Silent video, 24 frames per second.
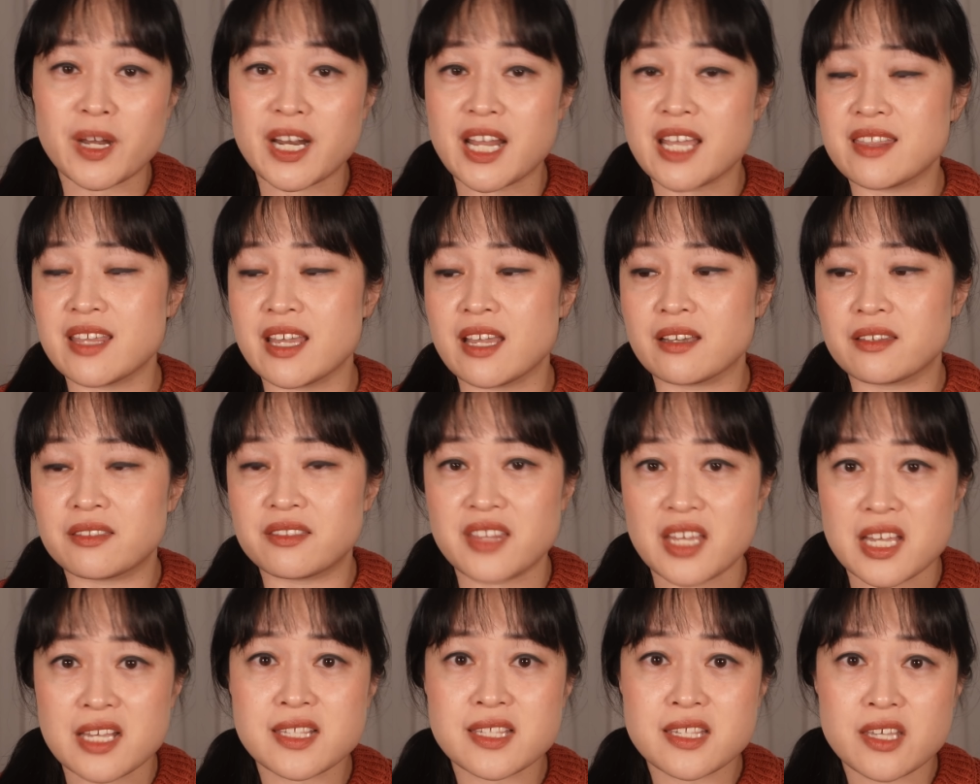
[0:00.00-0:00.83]
but I
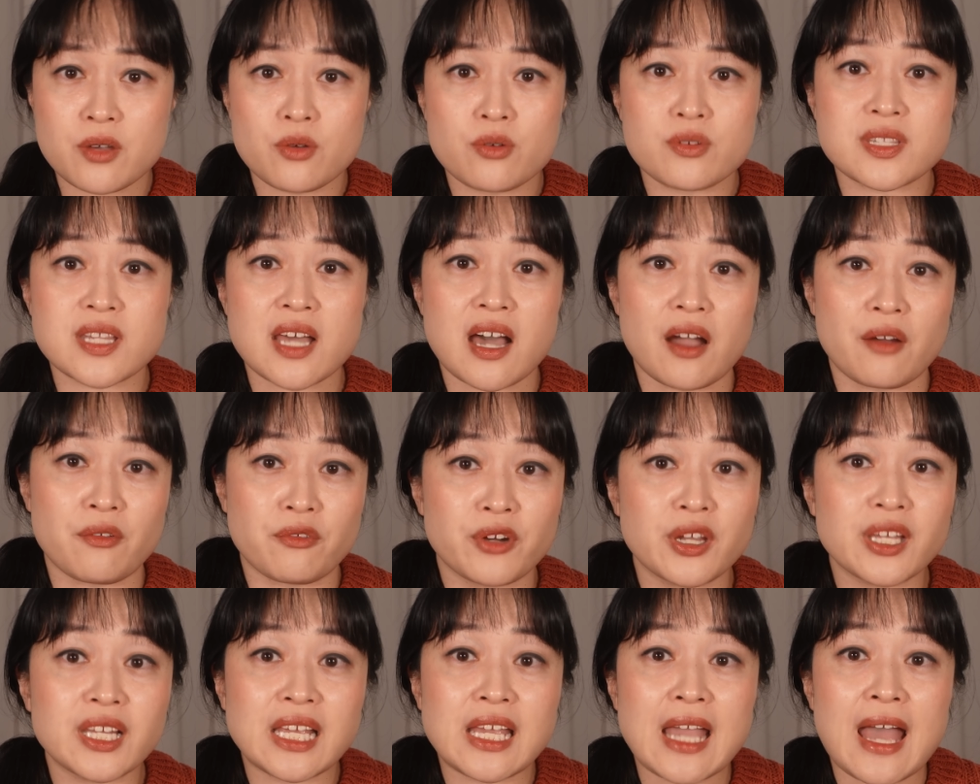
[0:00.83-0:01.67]
think these skills are
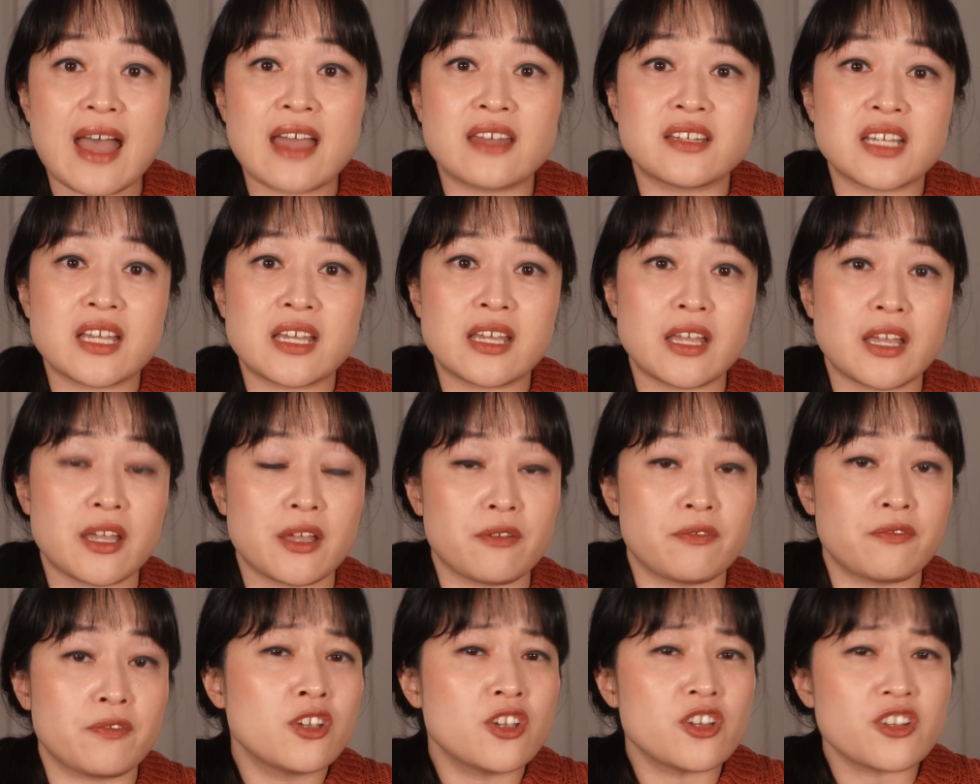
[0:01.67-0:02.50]
really handy if